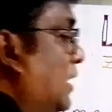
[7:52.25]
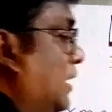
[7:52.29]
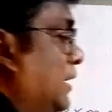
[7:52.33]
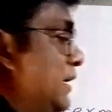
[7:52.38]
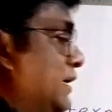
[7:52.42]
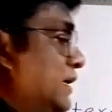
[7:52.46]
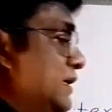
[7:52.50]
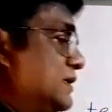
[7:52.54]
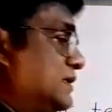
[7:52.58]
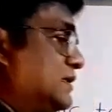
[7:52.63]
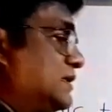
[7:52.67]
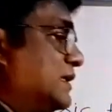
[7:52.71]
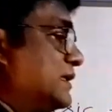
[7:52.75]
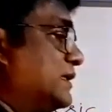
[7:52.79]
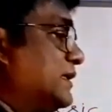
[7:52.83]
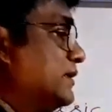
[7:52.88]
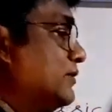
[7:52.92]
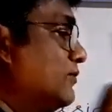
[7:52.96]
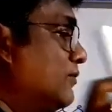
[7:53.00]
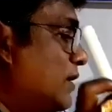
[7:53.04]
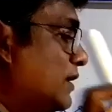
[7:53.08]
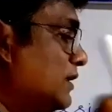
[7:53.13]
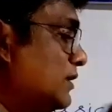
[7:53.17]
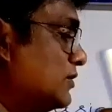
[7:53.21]
it is
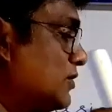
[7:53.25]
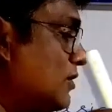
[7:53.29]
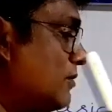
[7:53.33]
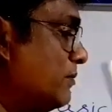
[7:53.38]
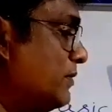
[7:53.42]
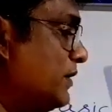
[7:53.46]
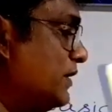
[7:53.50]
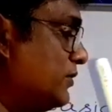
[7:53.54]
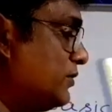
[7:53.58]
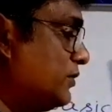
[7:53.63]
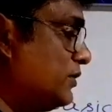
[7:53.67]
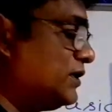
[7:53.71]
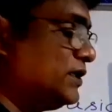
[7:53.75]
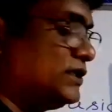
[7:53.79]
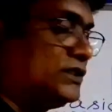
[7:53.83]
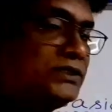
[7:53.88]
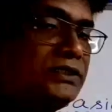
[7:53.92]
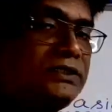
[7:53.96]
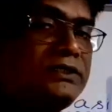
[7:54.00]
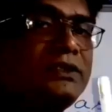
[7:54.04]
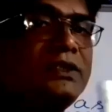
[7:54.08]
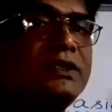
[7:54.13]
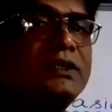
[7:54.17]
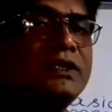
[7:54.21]
taking one complete
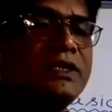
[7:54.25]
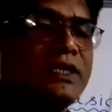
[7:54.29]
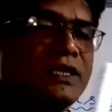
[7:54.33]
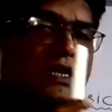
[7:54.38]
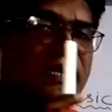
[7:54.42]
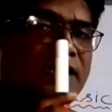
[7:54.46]
rotation,